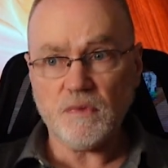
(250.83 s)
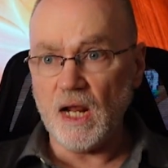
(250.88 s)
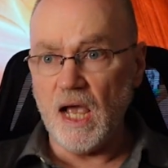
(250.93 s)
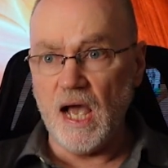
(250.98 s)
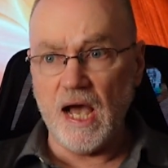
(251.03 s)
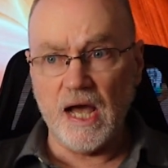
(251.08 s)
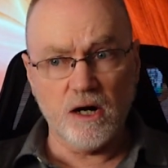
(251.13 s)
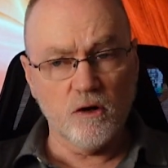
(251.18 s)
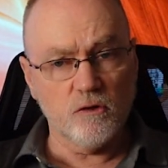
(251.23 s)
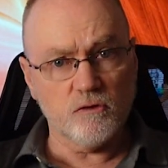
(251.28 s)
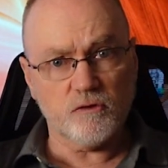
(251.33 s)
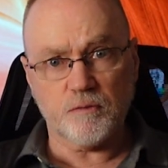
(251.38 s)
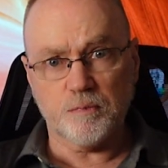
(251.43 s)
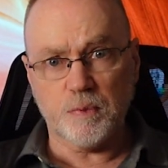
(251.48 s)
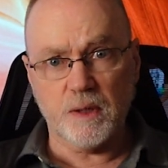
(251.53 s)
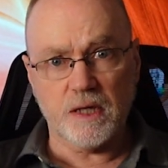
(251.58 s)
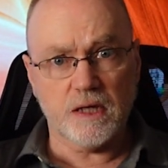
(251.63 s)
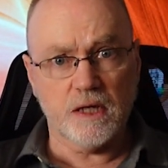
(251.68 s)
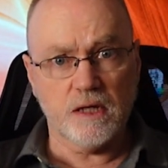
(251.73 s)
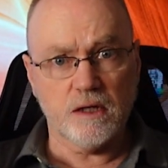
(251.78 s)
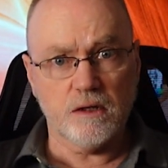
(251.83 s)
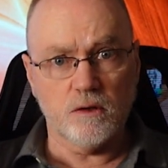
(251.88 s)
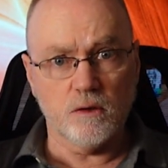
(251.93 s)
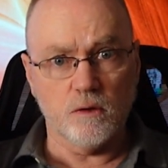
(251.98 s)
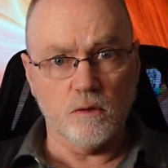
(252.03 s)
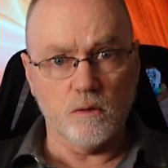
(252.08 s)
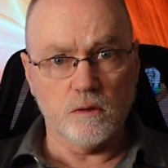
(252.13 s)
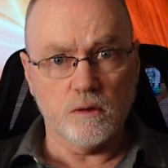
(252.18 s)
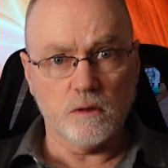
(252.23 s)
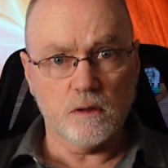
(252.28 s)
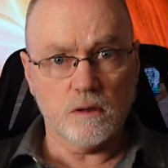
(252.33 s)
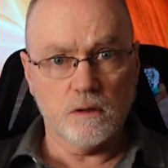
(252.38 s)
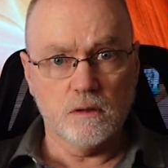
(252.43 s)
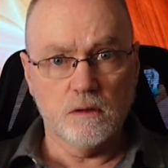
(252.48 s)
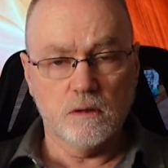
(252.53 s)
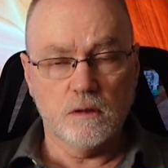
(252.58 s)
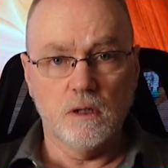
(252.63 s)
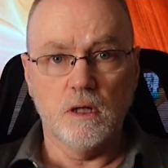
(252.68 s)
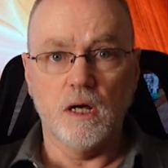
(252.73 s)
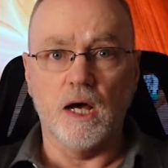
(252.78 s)
I don't speak Hindu.
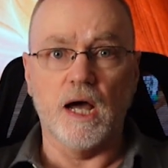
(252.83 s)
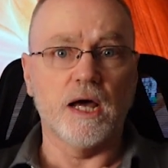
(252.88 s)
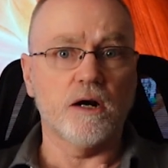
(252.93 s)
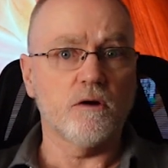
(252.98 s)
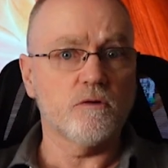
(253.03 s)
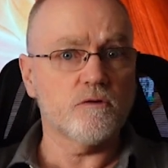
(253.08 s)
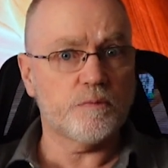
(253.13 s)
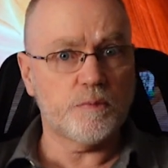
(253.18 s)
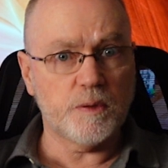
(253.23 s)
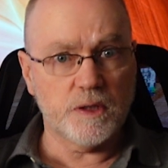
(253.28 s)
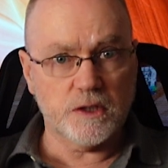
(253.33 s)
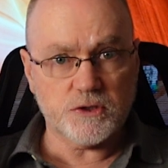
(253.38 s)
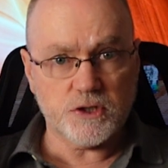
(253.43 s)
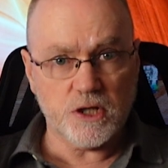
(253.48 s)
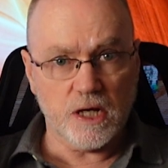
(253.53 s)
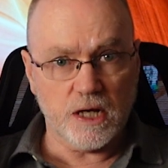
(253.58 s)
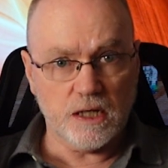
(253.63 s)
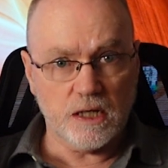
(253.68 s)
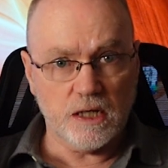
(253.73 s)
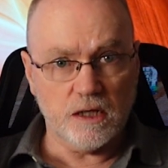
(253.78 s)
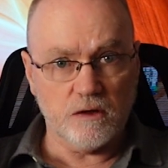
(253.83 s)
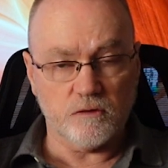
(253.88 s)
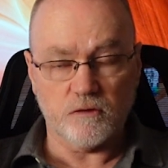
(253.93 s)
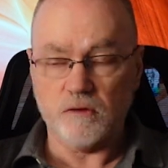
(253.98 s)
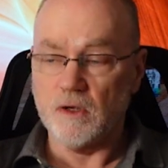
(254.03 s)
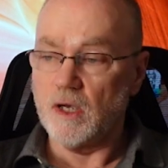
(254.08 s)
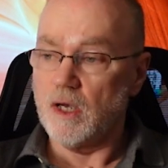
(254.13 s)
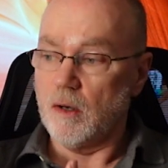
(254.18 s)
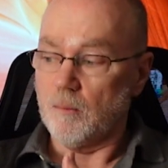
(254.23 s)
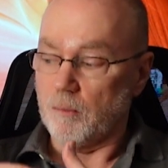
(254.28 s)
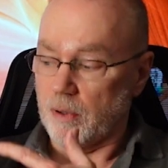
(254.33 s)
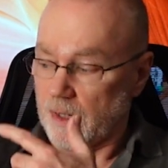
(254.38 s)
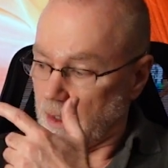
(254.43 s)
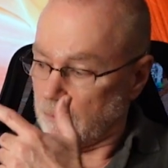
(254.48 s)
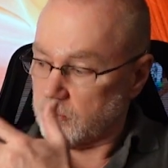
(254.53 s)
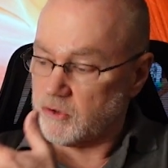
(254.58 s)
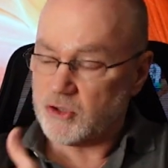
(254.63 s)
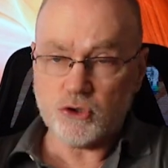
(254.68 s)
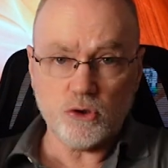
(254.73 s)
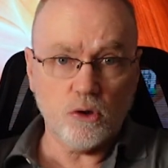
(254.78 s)
I don't speak Chinese. But
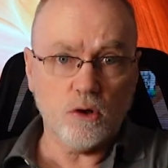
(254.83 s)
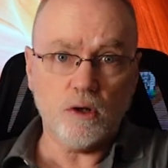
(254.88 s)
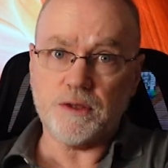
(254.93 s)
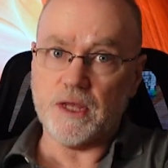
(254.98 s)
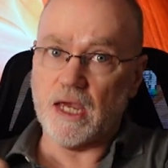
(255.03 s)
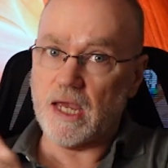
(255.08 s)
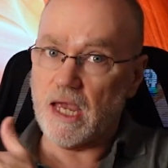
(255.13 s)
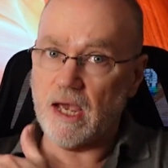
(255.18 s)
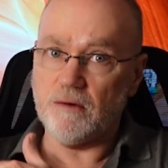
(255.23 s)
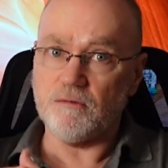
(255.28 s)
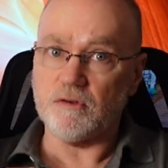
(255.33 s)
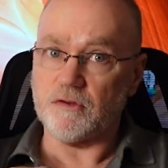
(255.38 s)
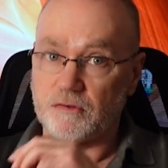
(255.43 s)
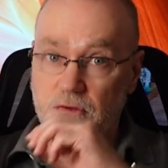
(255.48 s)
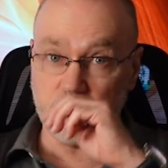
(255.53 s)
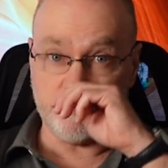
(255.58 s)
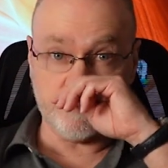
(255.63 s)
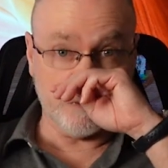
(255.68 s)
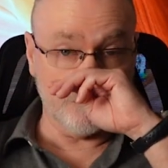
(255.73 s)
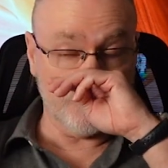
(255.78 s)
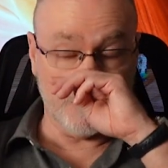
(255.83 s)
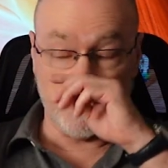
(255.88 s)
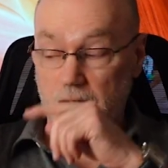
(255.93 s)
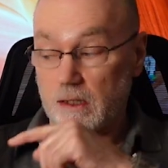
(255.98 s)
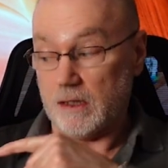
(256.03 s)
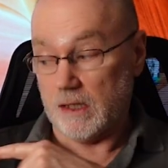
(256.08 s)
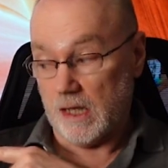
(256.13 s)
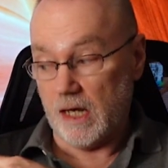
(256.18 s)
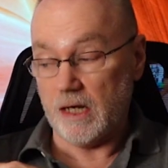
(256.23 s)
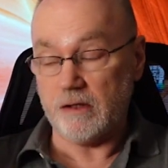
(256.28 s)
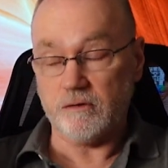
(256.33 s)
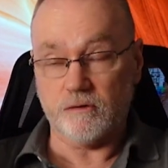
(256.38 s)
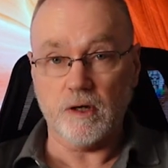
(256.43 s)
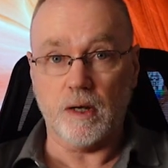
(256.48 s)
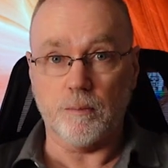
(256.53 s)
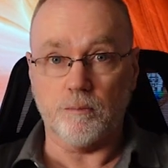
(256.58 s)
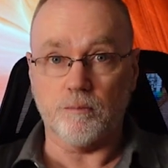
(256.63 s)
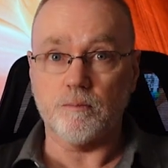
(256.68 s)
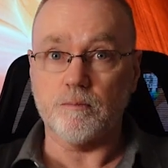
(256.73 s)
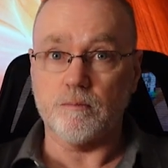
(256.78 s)
I'm sure they have a system that lines
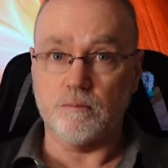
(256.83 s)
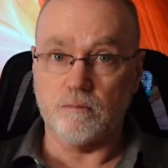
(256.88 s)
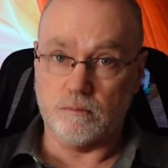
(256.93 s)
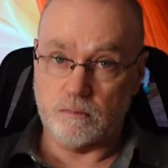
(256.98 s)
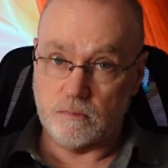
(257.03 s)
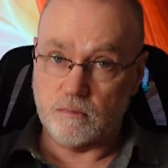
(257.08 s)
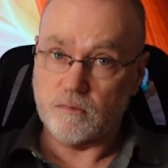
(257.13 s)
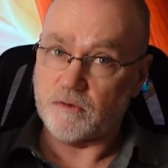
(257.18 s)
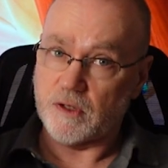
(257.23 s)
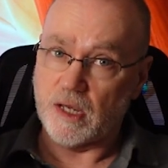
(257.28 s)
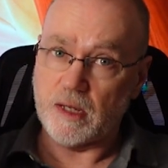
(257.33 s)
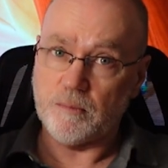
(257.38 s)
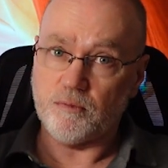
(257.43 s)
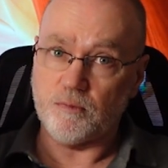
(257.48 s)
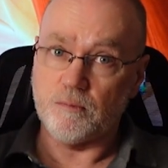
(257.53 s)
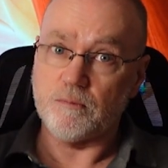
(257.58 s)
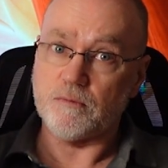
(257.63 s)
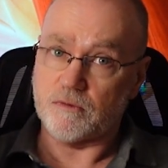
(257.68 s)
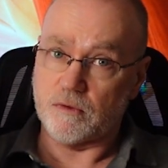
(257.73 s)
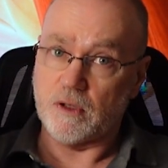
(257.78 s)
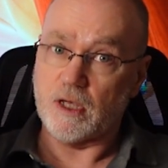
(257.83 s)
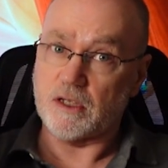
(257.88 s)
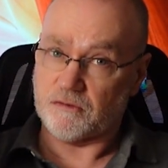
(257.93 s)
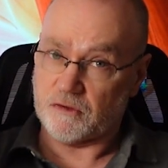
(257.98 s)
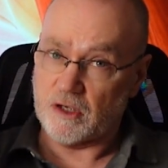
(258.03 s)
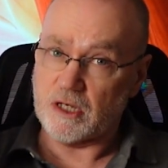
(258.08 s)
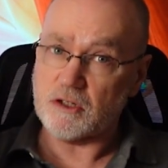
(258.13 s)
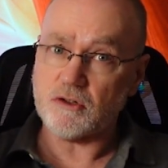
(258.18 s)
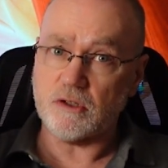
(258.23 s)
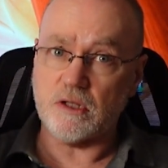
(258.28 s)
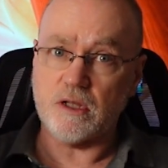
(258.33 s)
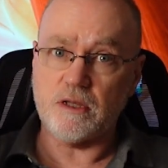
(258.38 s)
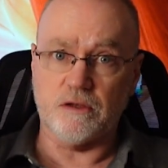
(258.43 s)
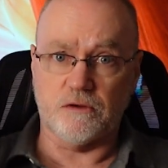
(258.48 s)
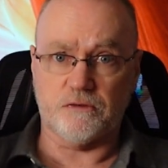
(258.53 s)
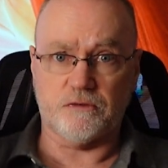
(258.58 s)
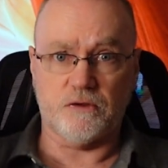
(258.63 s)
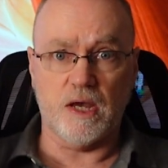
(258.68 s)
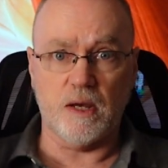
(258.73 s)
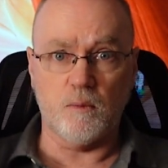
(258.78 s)
up essentially
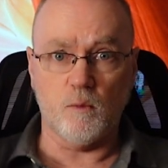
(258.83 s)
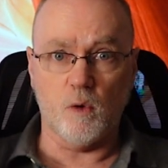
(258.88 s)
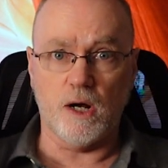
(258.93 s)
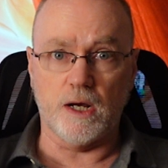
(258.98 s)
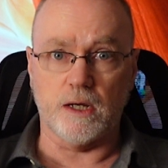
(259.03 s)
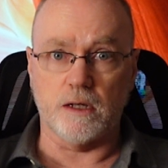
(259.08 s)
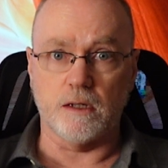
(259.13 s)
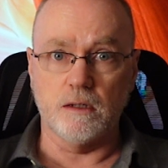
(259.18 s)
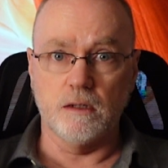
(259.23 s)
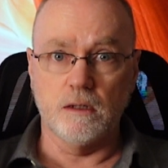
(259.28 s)
the same way.